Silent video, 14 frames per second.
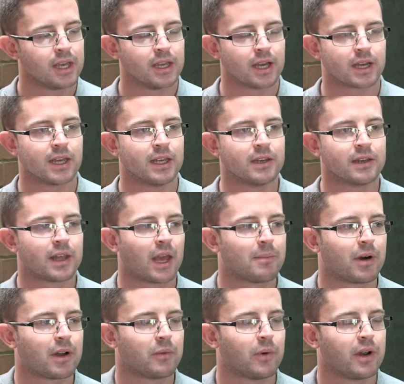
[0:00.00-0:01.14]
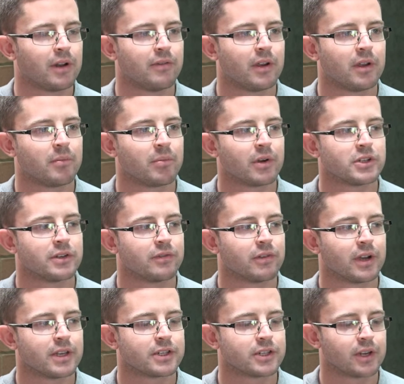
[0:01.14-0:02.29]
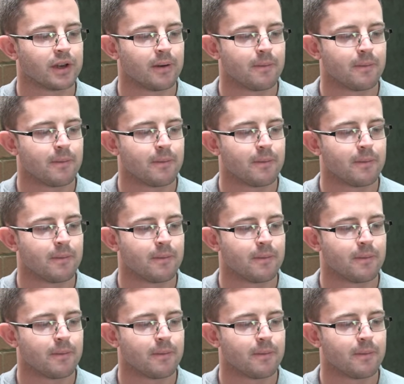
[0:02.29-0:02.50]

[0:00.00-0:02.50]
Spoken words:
Yakin came out and won a very impressive race.